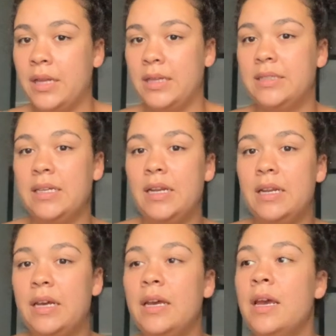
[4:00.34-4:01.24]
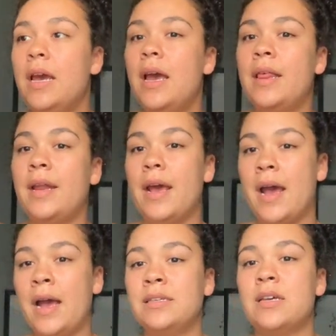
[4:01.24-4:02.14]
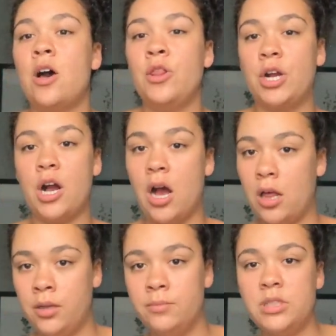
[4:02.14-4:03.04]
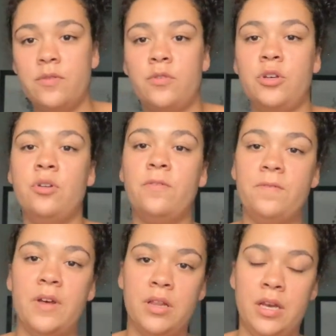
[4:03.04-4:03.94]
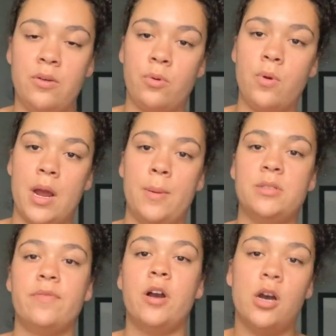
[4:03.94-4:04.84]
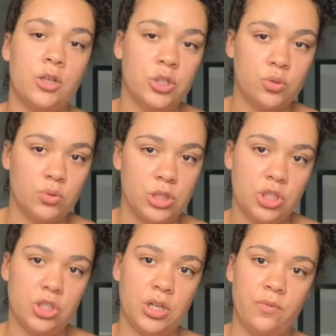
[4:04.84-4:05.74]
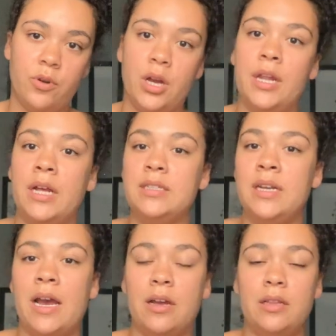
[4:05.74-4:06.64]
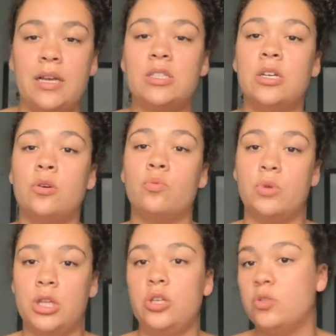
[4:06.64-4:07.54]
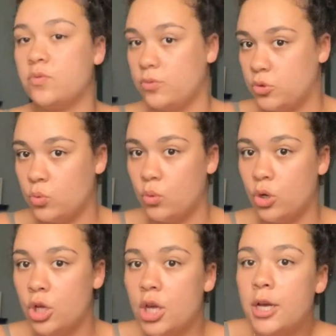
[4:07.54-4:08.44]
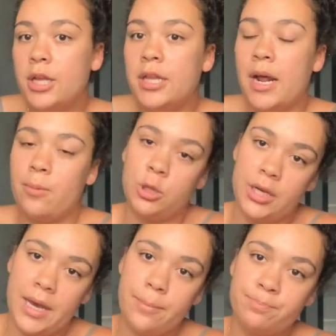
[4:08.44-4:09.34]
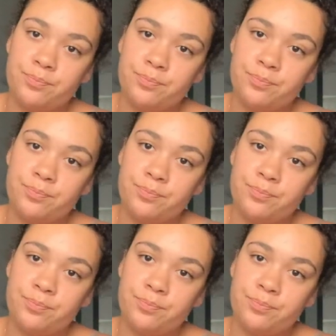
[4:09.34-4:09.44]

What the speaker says: listed in it, and then it has other columns for you to fill in requirements for other schools that you're looking for, and that's a really useful tool that I will look at.